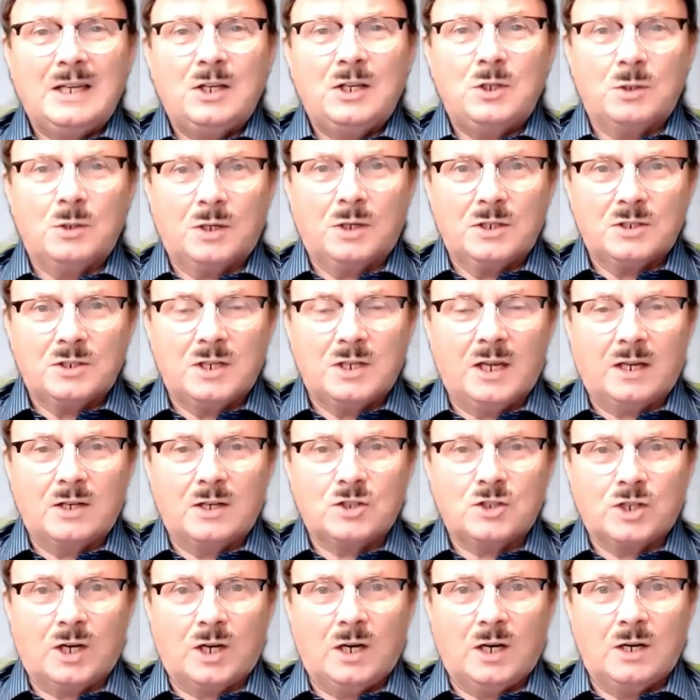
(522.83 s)
You can take a
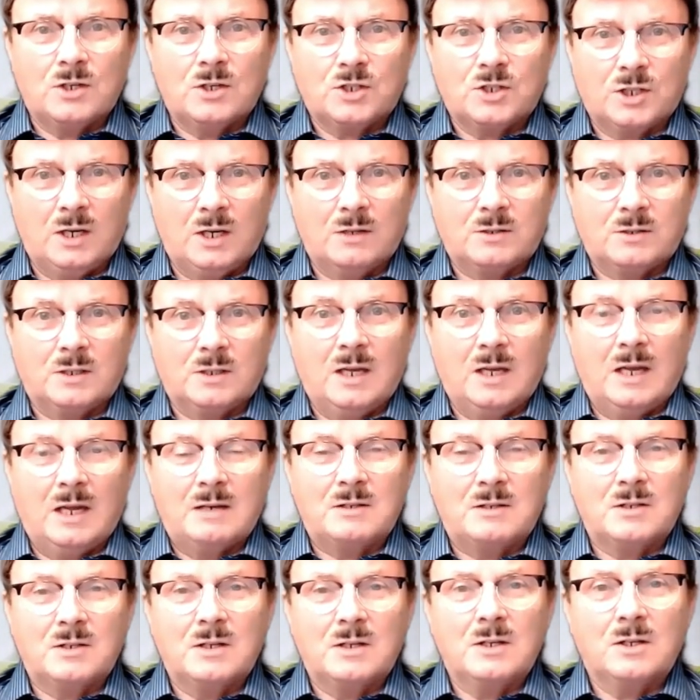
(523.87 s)
charge out
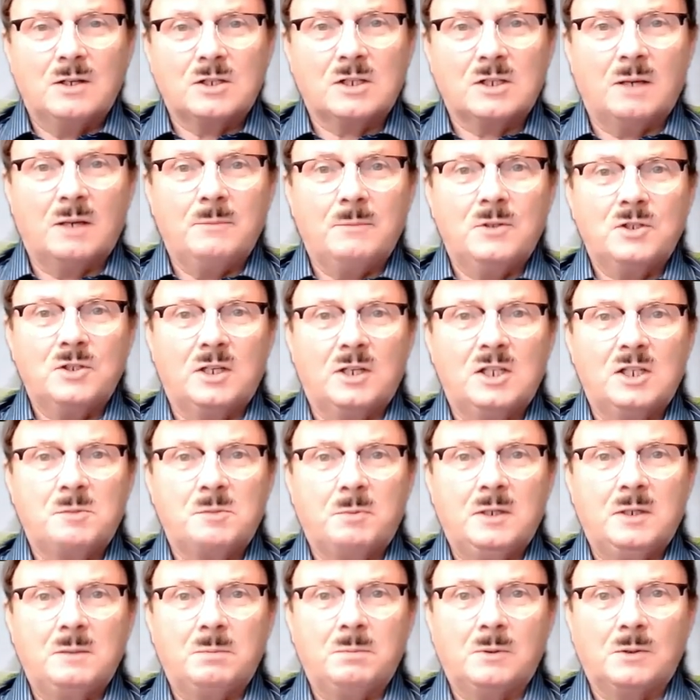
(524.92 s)
and summons these
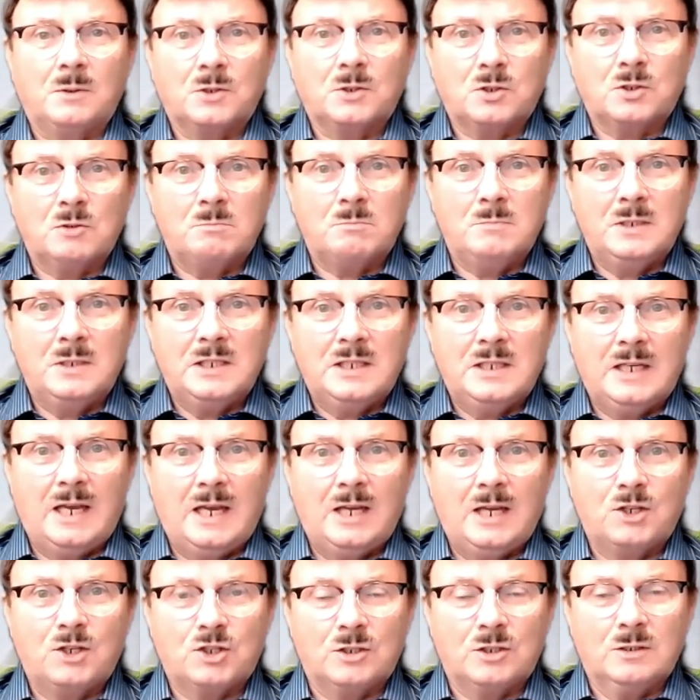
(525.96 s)
people to
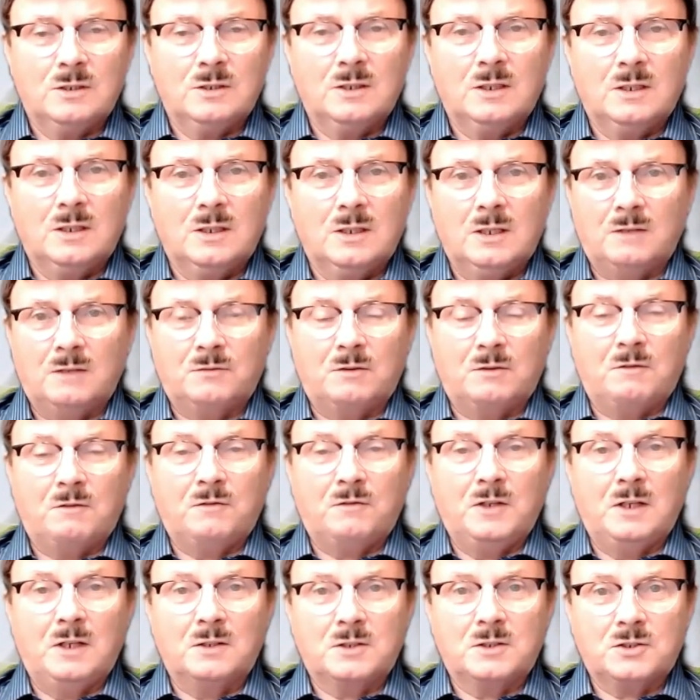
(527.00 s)
mediation. If they
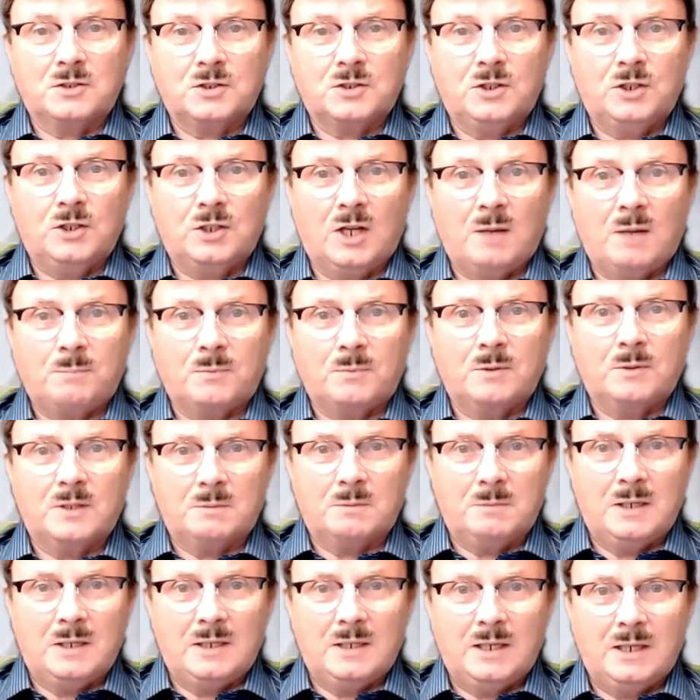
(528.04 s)
fail to turn up for
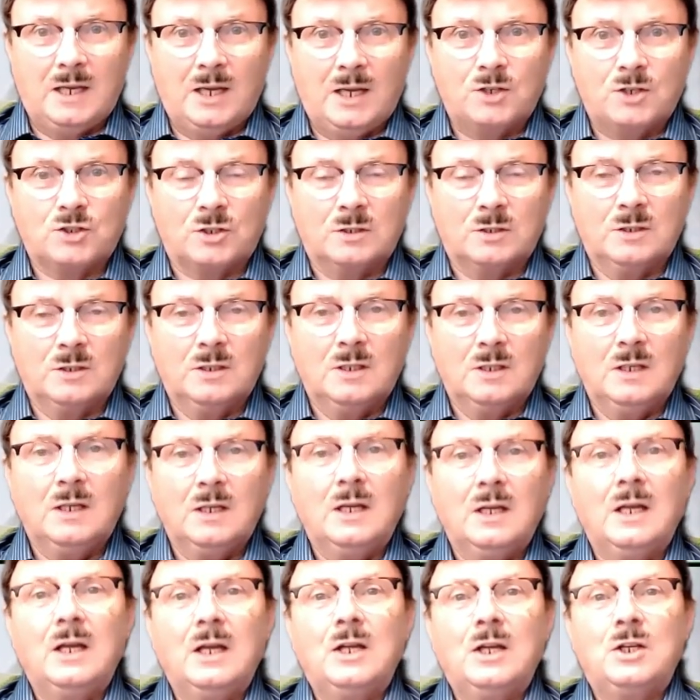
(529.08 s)
mediation,
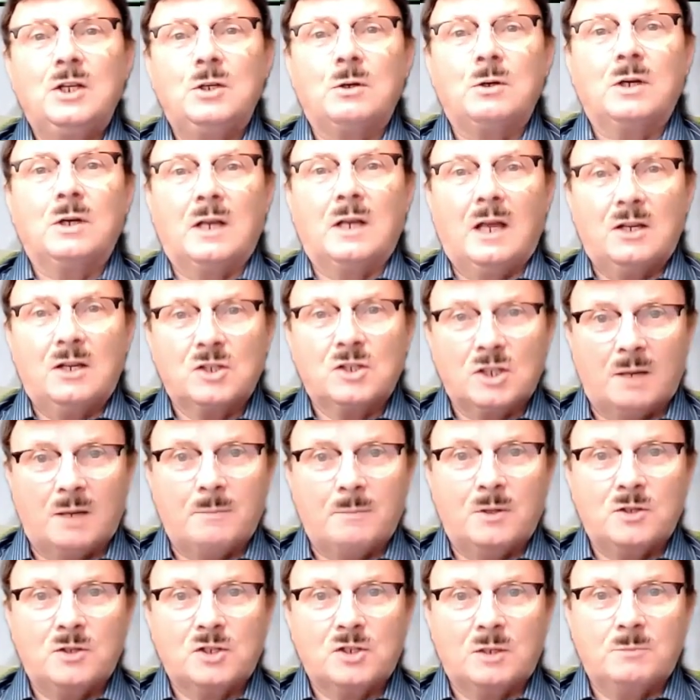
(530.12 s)
you can
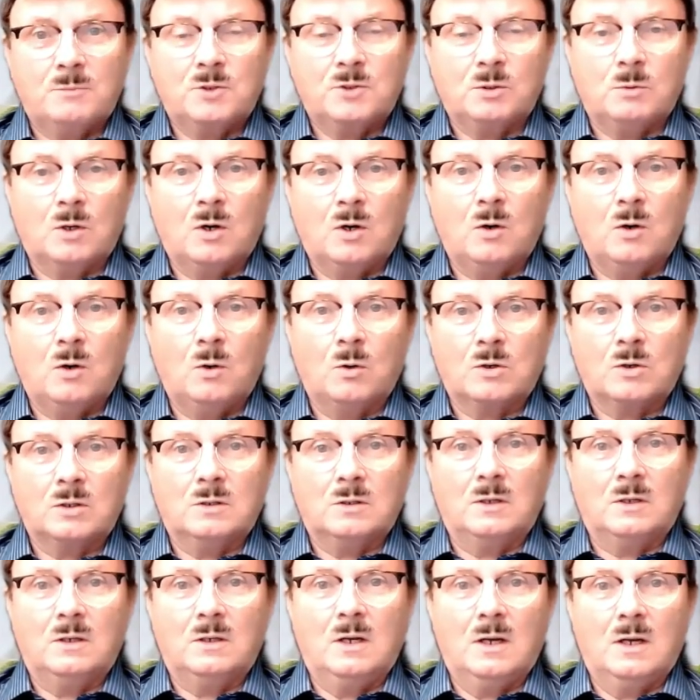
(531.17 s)
summons them to a court
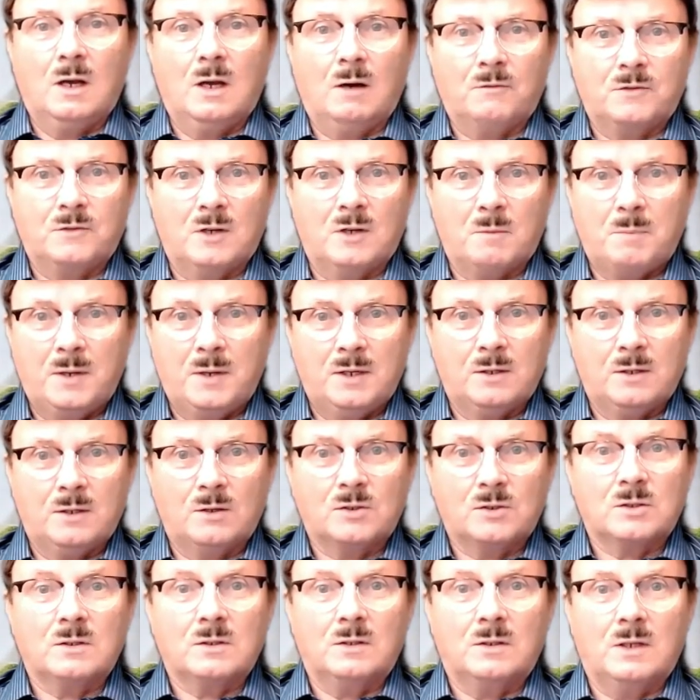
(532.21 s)
of their
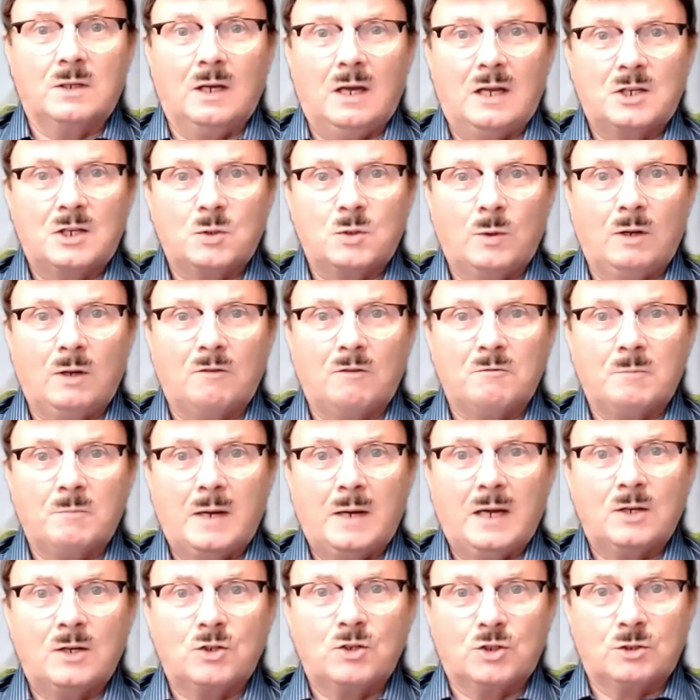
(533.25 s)
peers, a
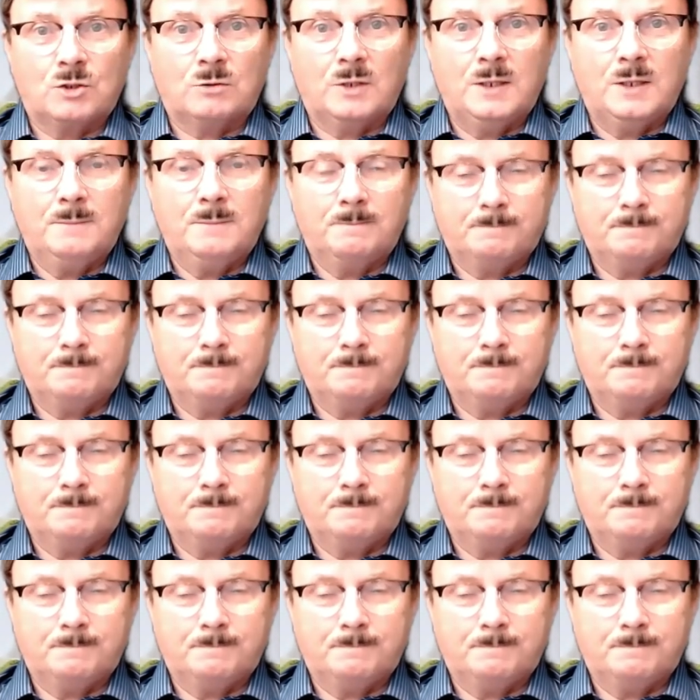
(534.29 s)
12-man jury.